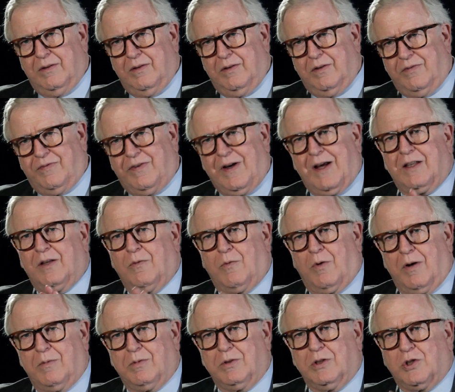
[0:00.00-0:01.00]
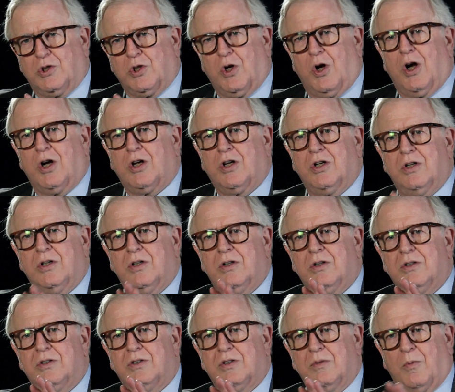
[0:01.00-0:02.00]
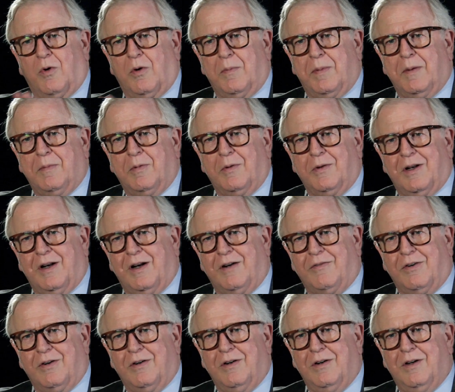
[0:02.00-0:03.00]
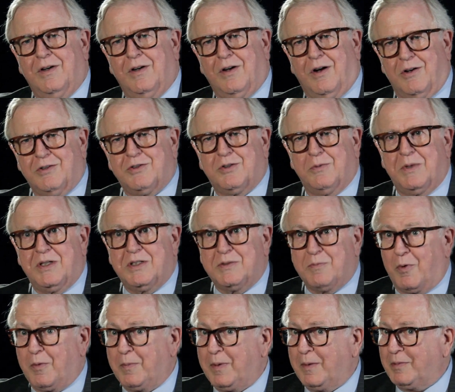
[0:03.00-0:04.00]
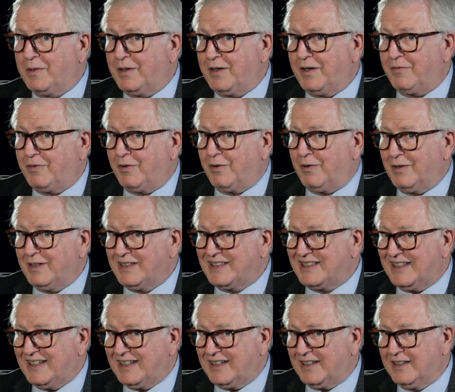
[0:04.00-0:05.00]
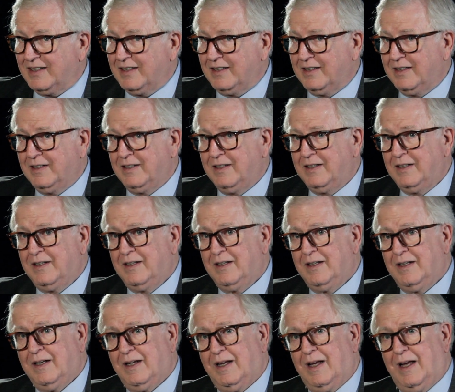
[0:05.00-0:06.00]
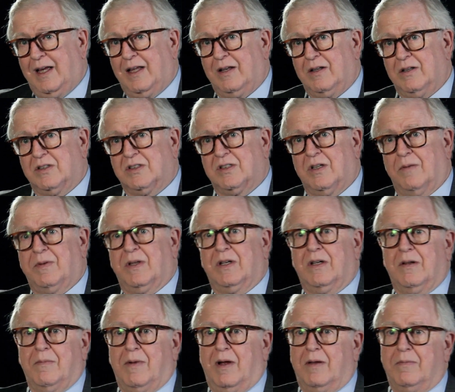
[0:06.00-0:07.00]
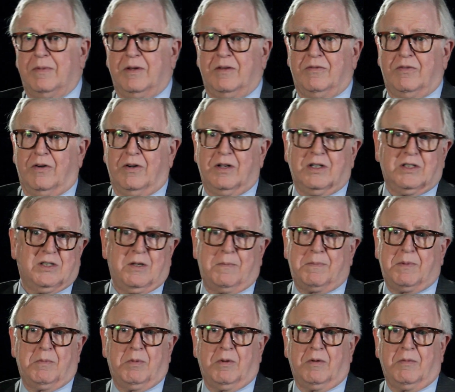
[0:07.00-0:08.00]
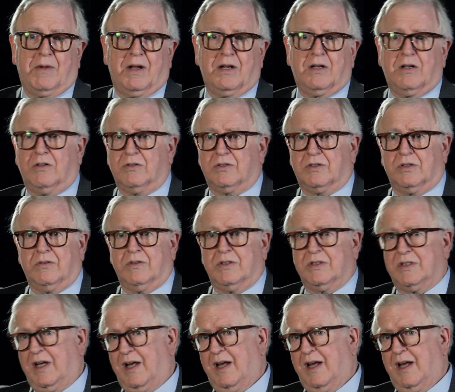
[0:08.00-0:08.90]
The fact that we're able to talk to more people than ever also means more people than ever are listening. And something that might be very acceptable in my culture is